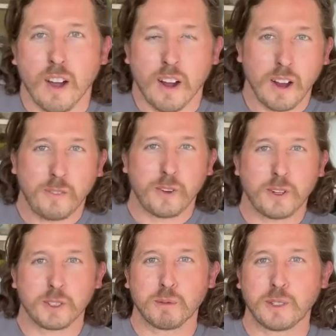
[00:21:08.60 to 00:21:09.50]
All right,
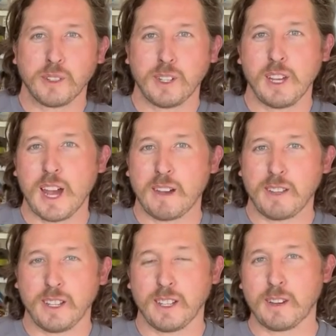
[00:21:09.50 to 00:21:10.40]
folks. Well, there you have
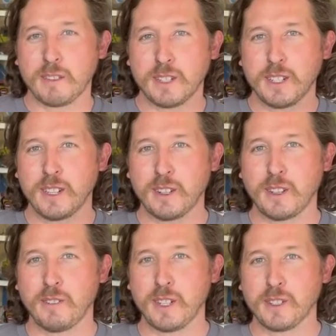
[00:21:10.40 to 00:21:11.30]
it. That was
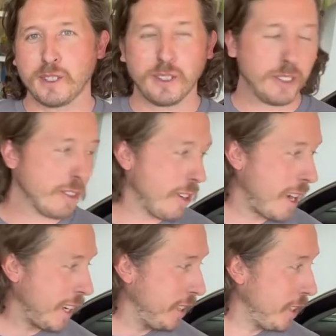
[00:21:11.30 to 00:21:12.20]
another adventure in the
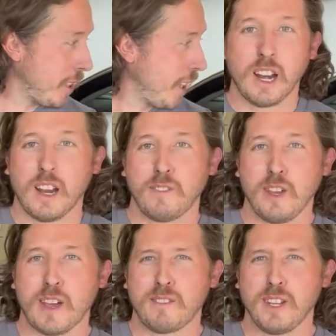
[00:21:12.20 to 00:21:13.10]
garage. If
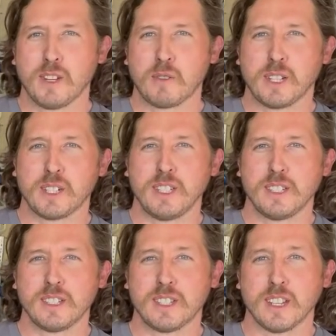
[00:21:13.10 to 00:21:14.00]
you have any
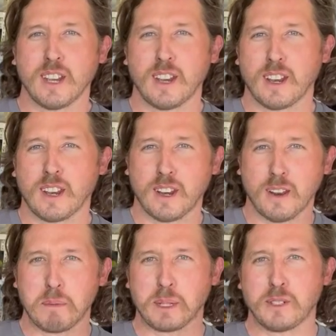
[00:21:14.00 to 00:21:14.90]
questions
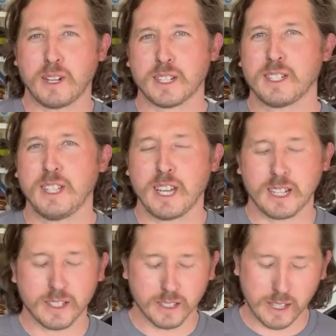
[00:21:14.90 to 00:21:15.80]
about your
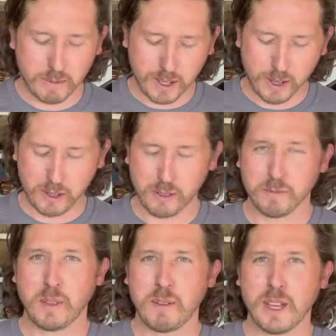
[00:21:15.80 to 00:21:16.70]
XTS, let me know.
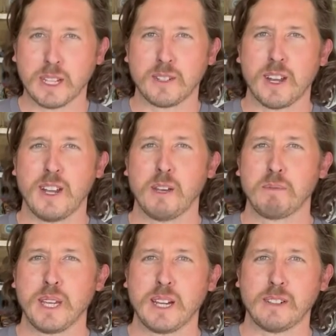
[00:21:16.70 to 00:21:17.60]
Maybe I could try to
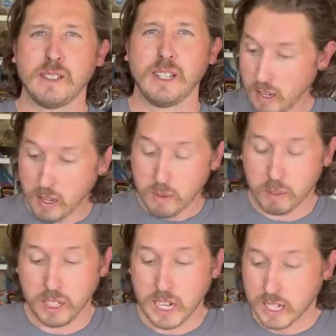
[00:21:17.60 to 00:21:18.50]
help you out.
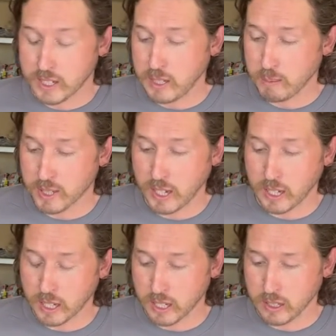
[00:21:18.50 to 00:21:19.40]
But yeah, it seems
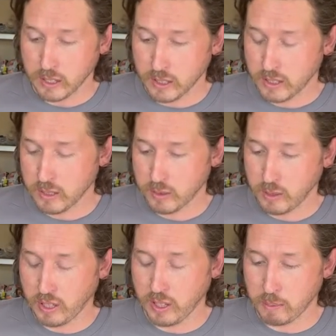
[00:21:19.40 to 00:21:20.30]
like
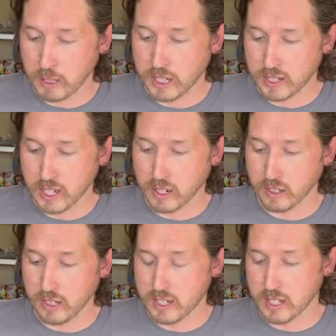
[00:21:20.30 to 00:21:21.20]
really the biggest thing
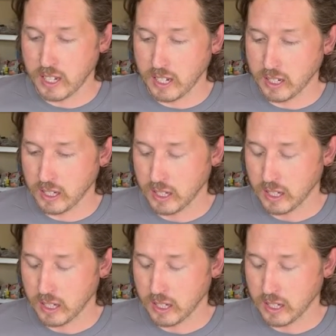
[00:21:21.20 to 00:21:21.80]
on this thing